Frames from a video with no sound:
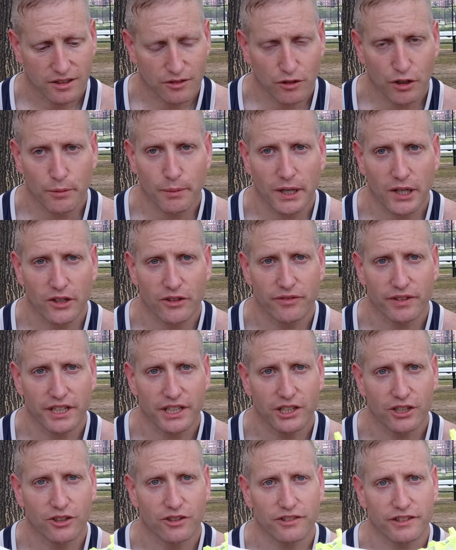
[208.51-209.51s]
one of my other
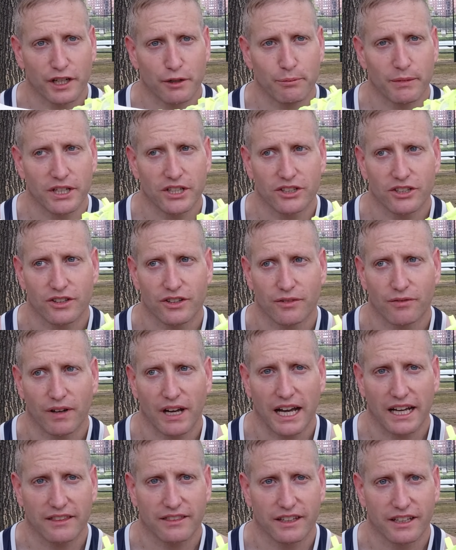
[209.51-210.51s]
videos, I mentioned the
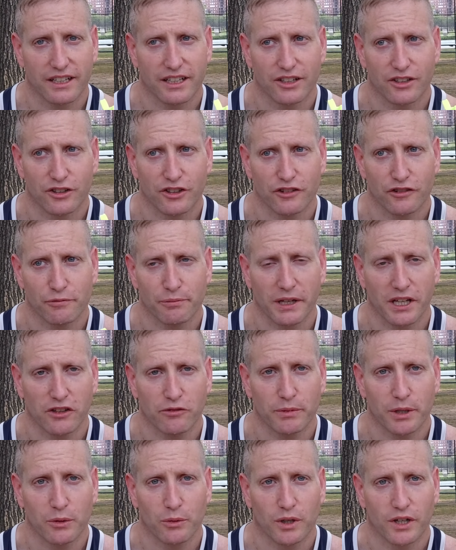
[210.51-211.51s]
fact that it just
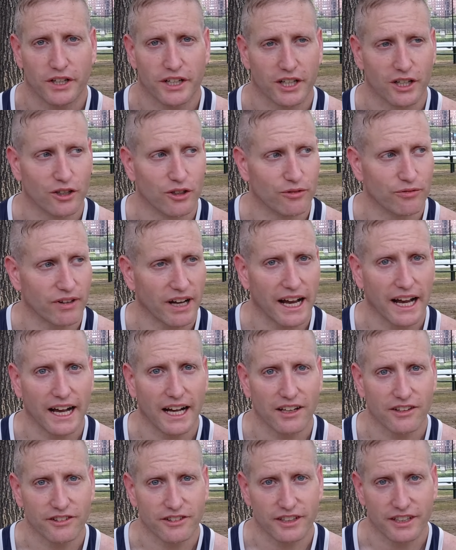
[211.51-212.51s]
makes me want to go
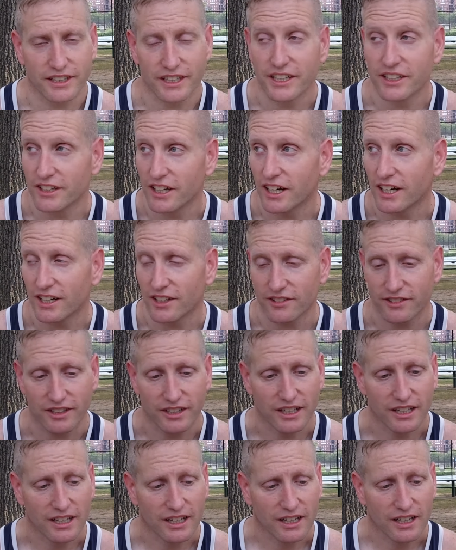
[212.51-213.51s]
fast, and it does
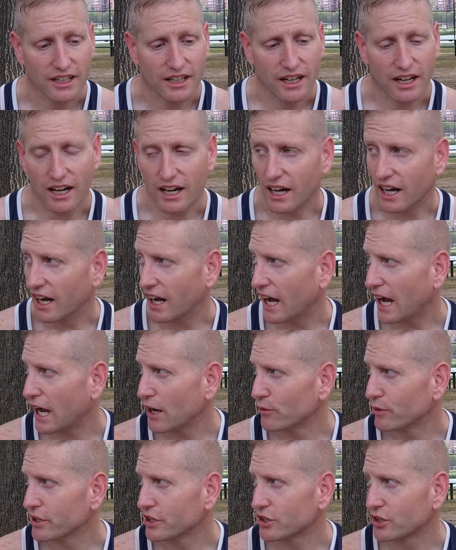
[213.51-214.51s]
uh,
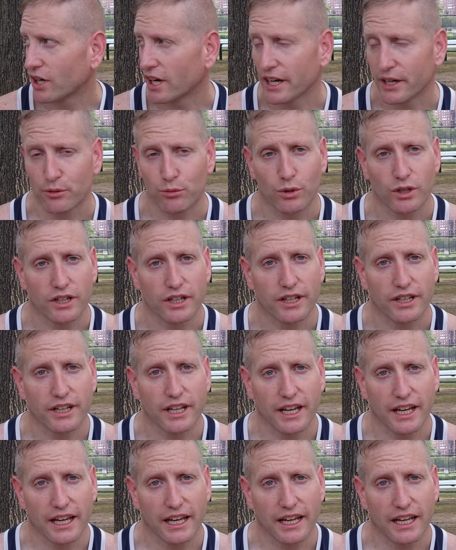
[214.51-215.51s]
I would try and
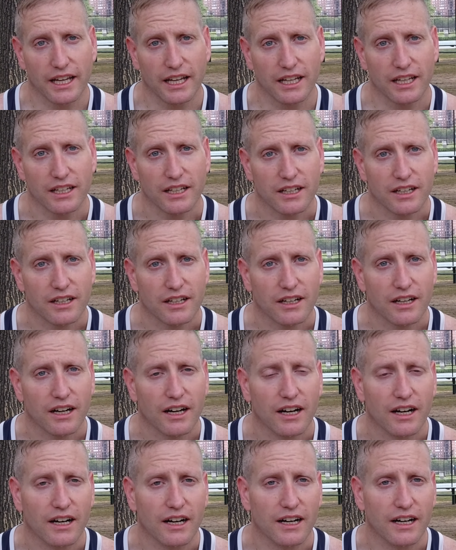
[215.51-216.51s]
run a,
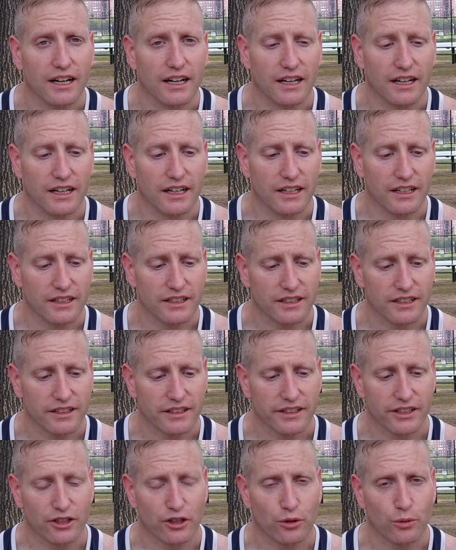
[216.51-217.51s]
uh,
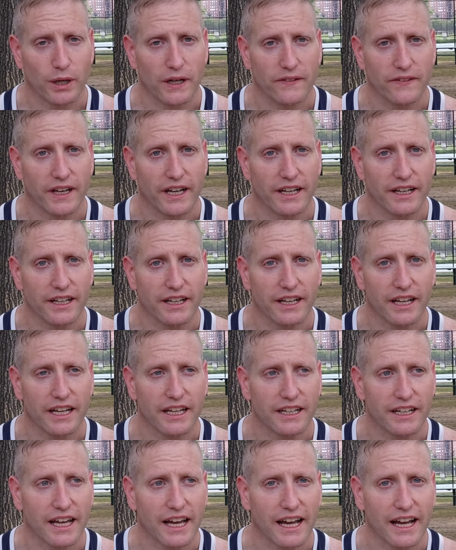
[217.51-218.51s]
you know, around that
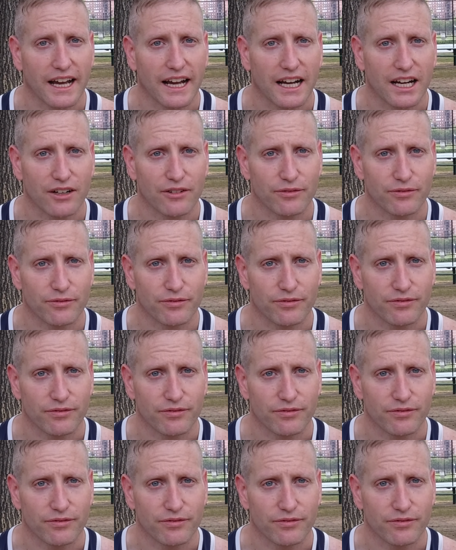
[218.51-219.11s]
eight and a half